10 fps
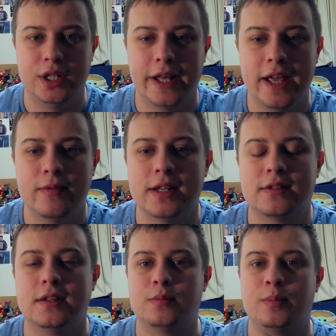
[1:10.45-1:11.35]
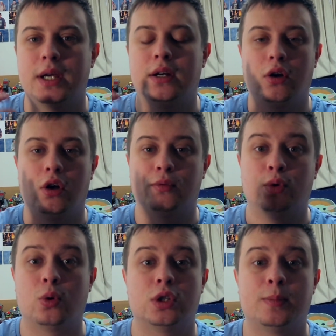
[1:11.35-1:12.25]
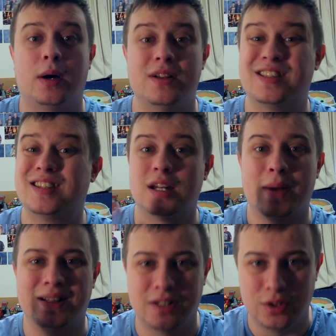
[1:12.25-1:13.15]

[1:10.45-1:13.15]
Davis. There's been a lot of talks about a cinematic